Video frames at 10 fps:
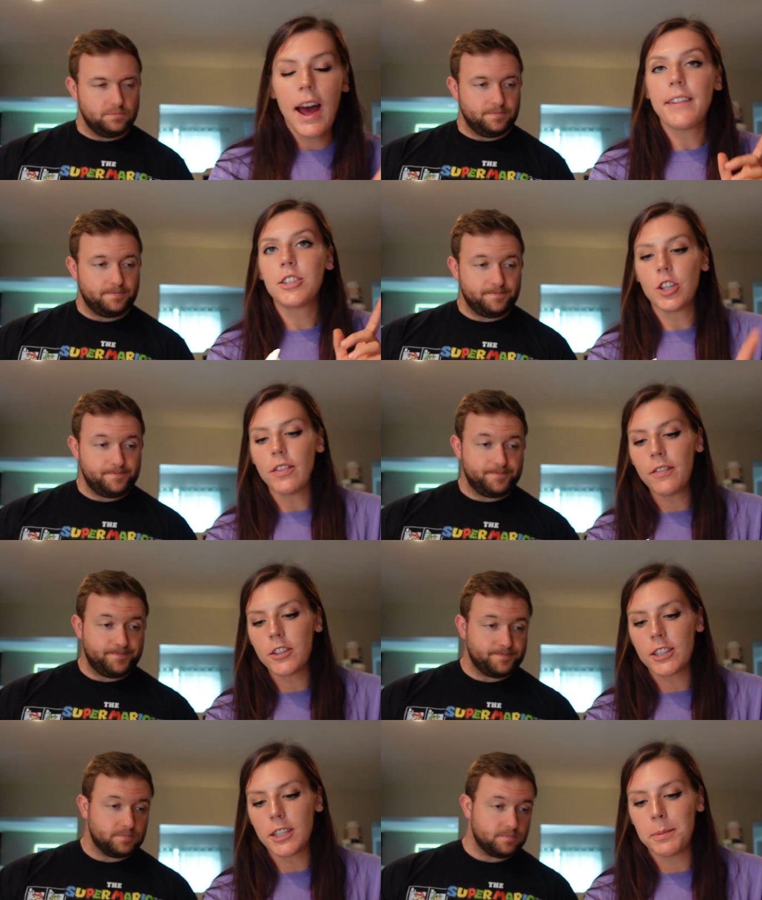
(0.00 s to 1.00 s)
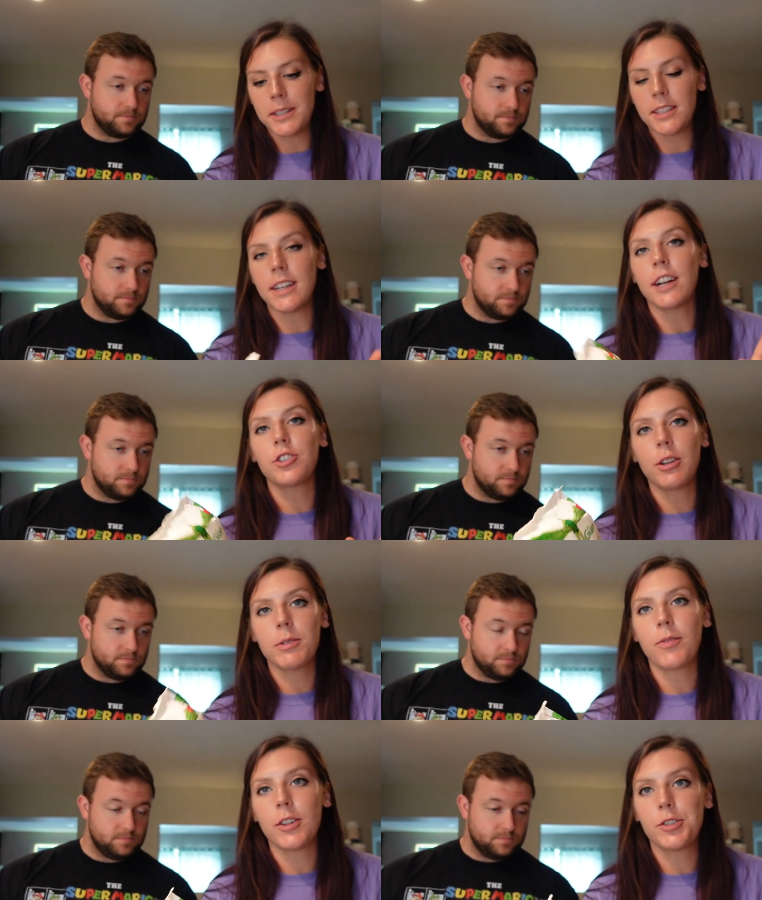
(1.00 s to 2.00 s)
Speaker 1: And the serving for six pieces, actually
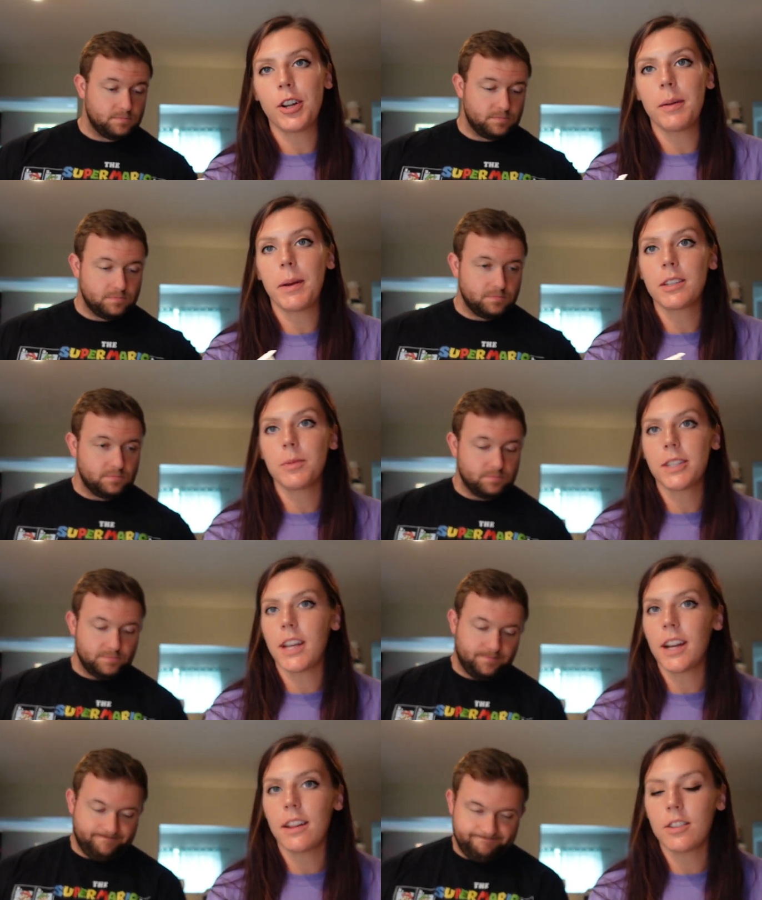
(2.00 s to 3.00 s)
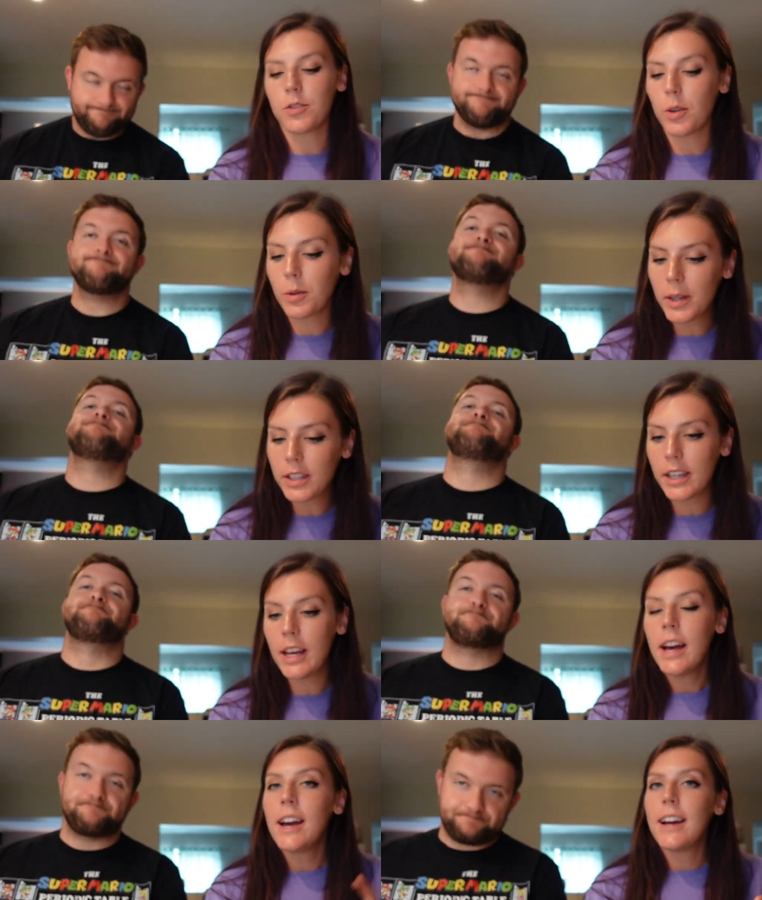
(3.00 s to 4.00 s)
it was frustrating because we scanned it in the store
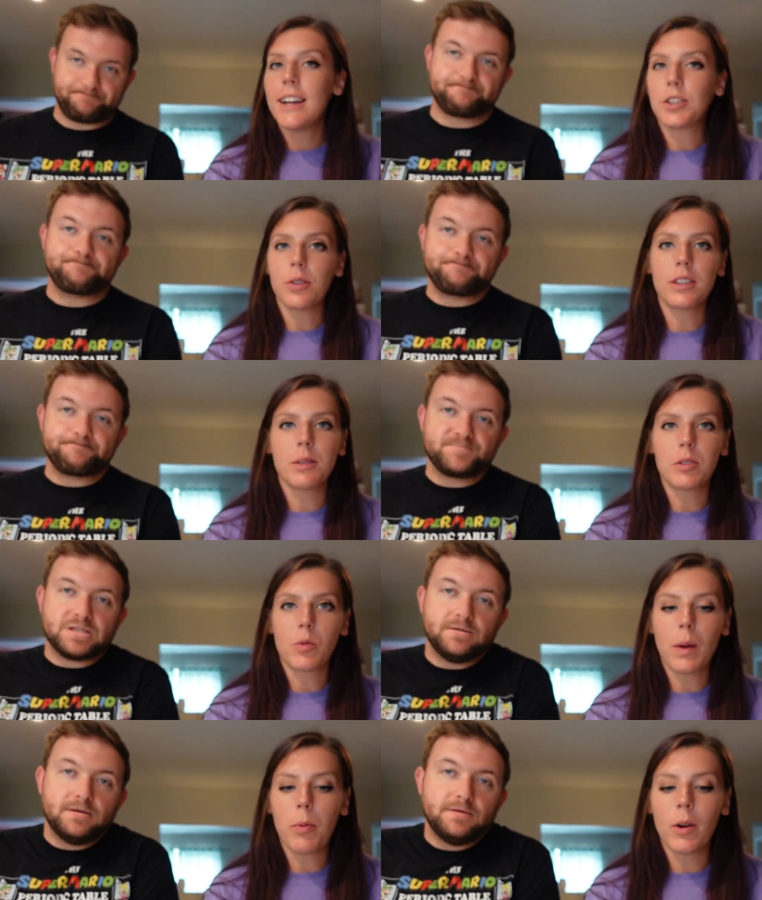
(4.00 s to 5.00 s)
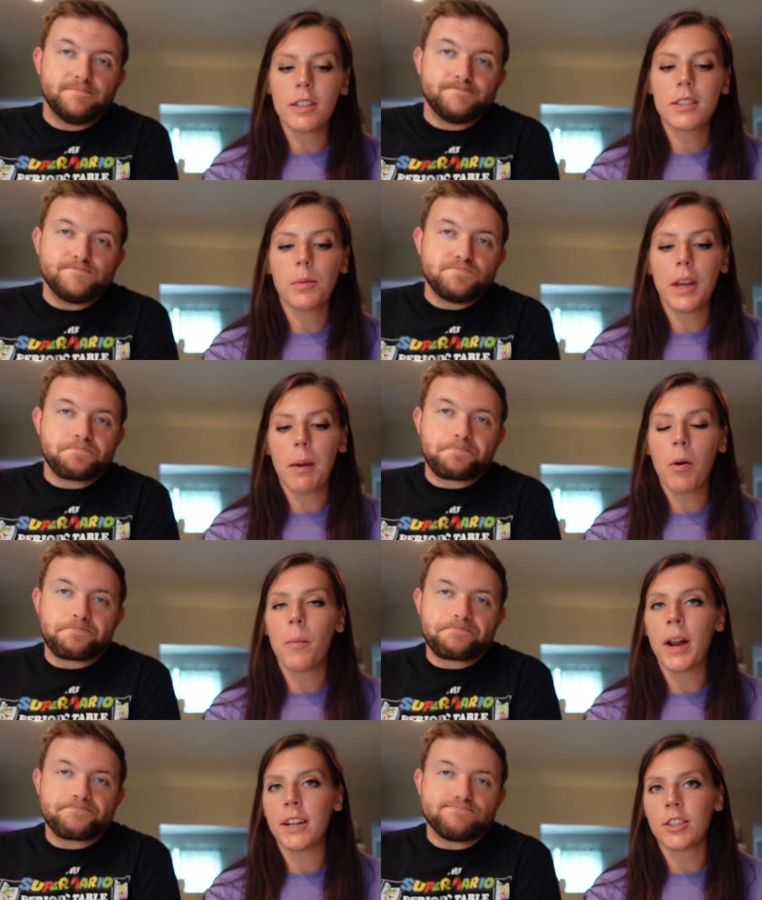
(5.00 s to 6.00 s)
quickly it told us it was three points. We came
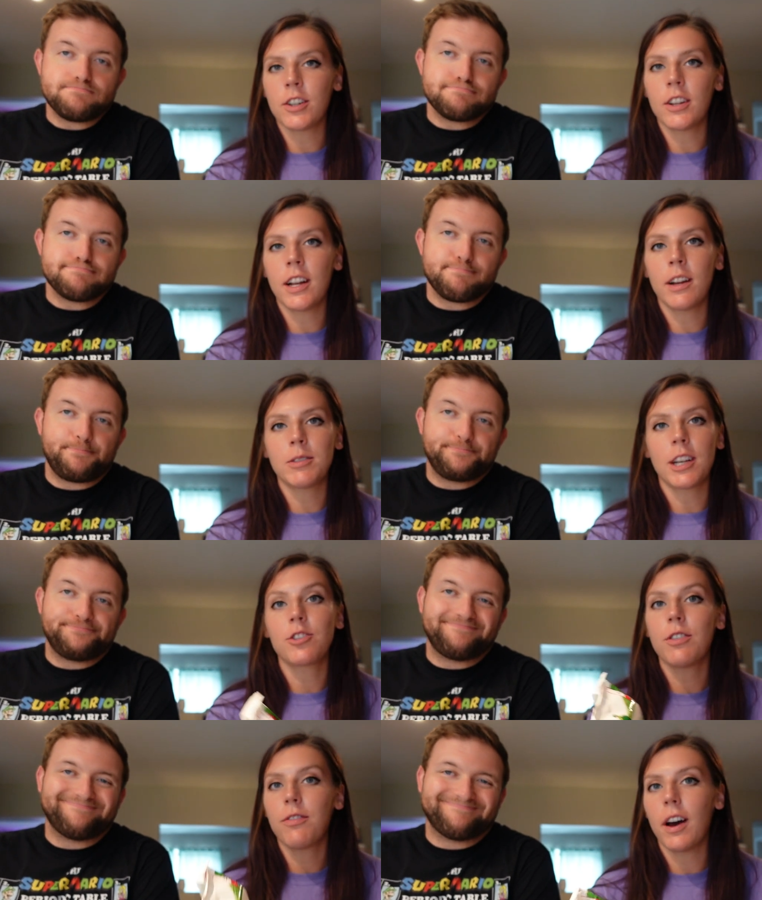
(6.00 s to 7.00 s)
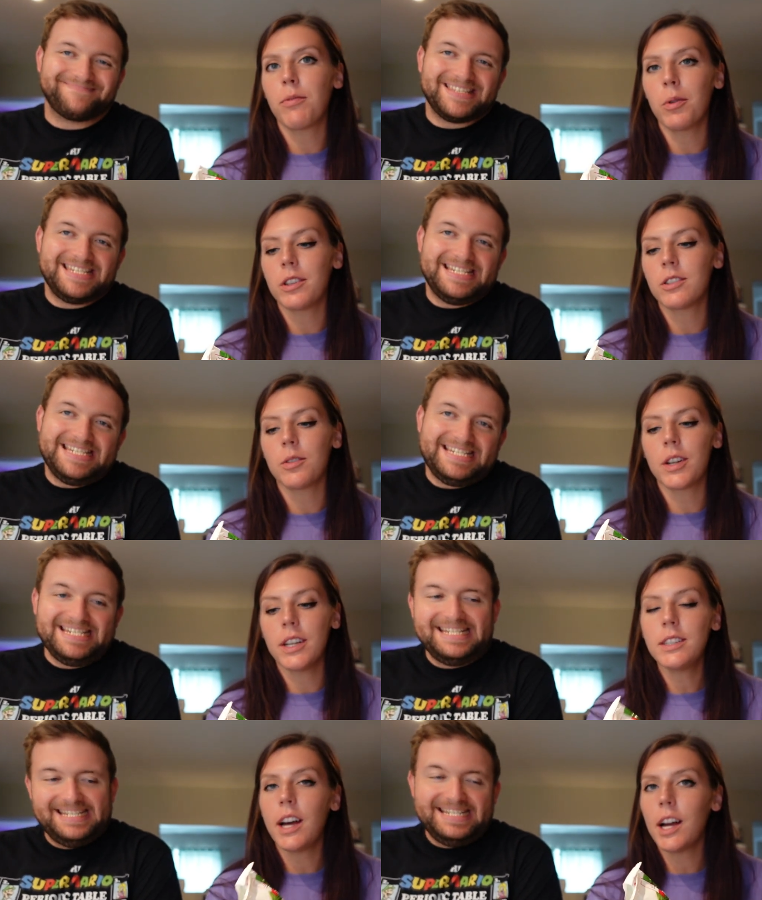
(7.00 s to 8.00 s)
home and entered, and it was actually five points. So
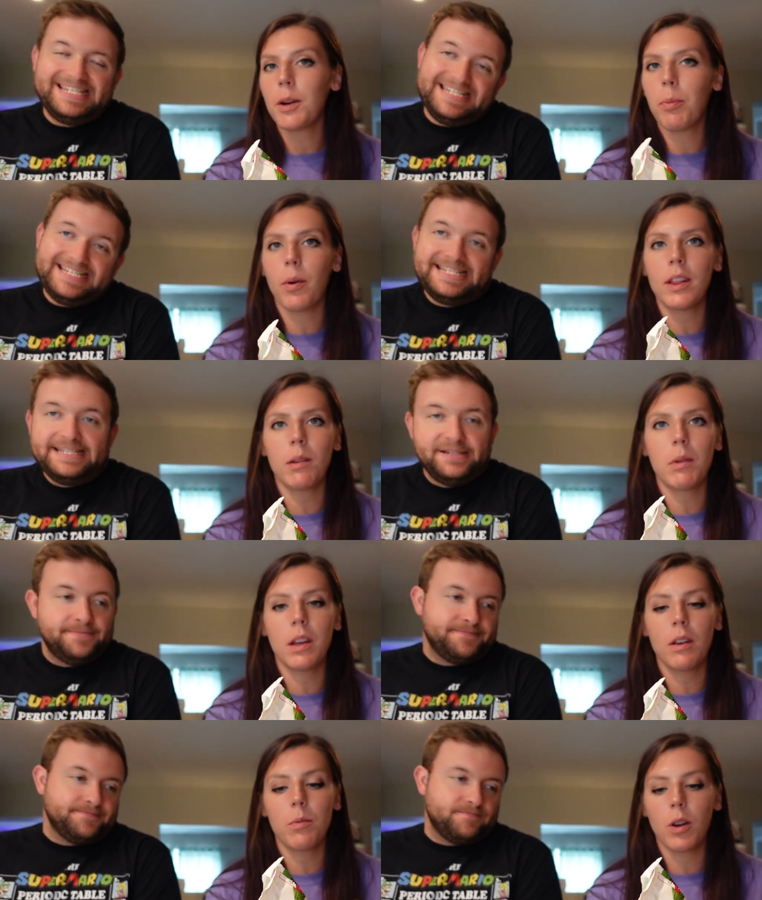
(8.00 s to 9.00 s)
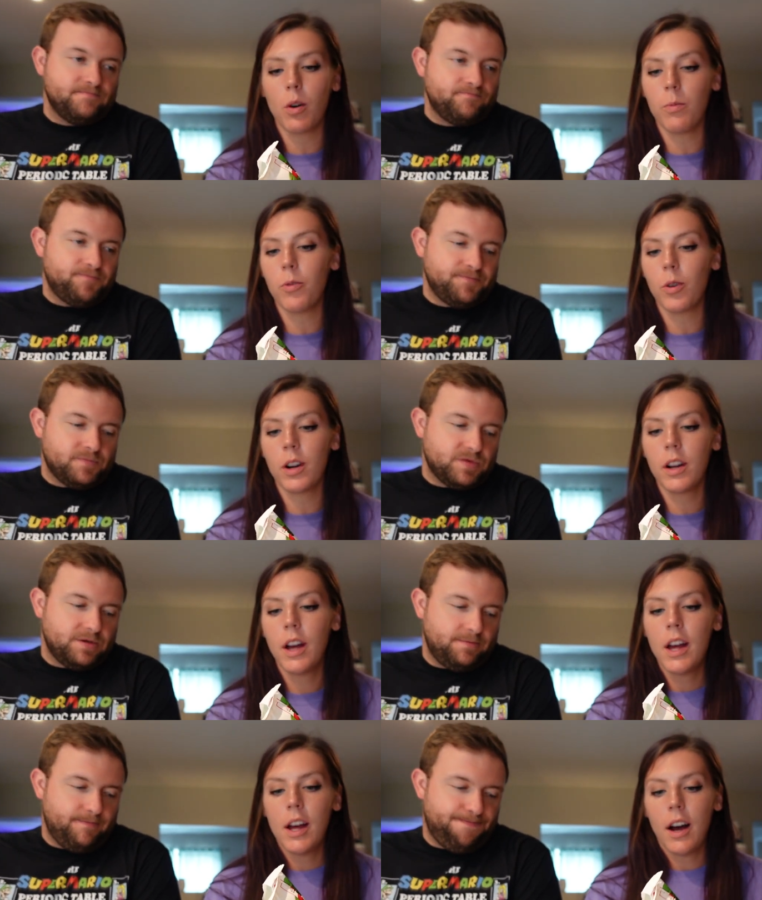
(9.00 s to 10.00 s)
it is higher point than we would hope
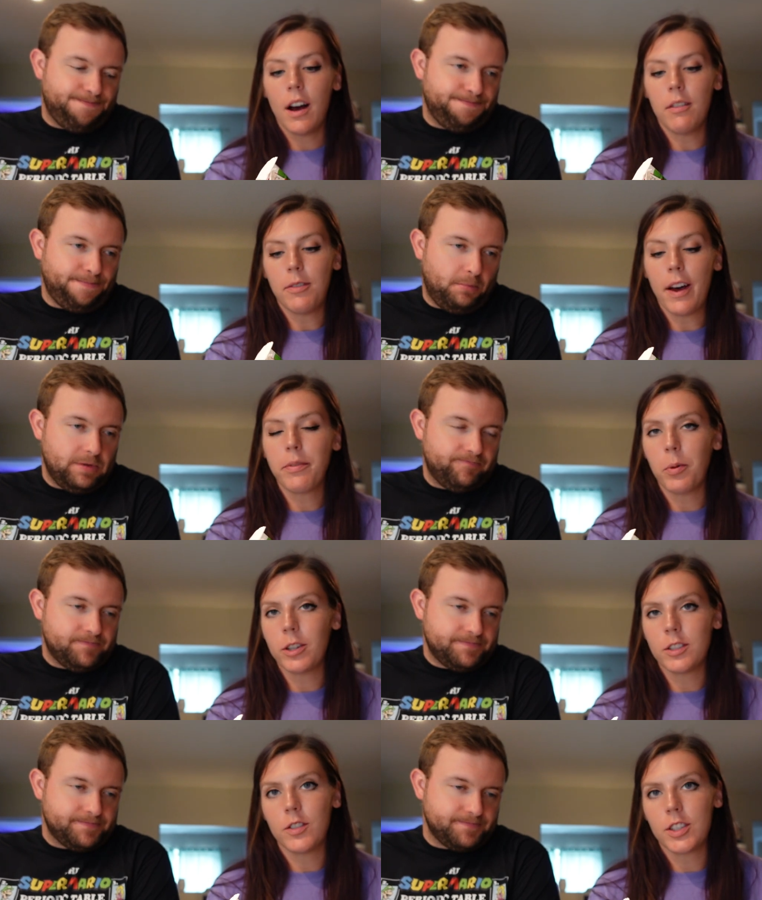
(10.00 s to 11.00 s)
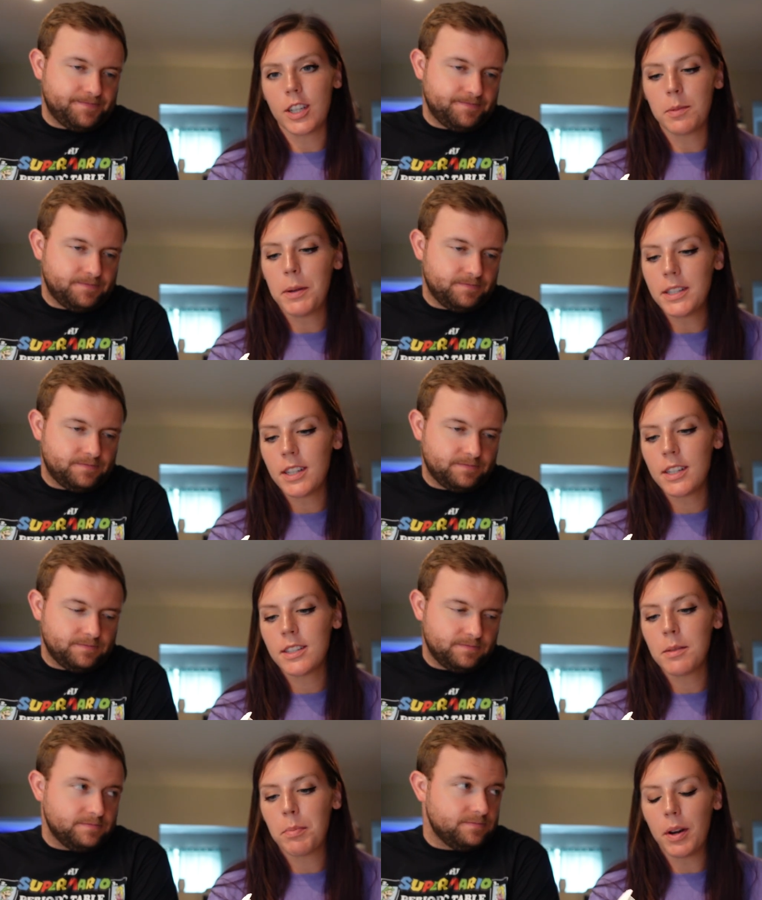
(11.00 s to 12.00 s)
for. Uh, five points for six
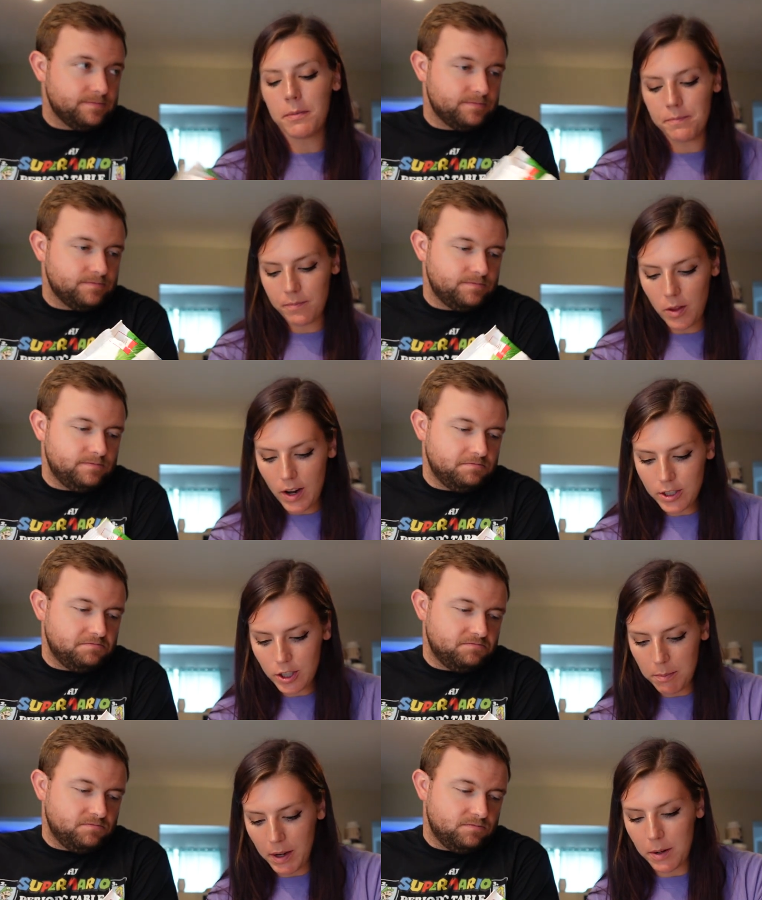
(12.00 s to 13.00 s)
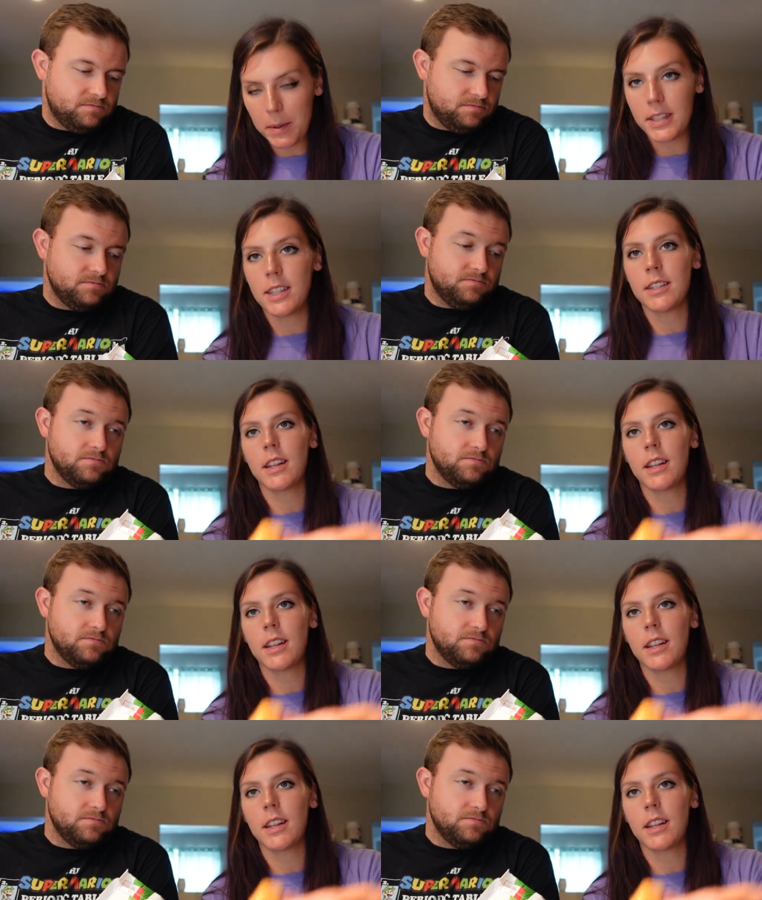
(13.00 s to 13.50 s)
pieces, but they're actually bigger pieces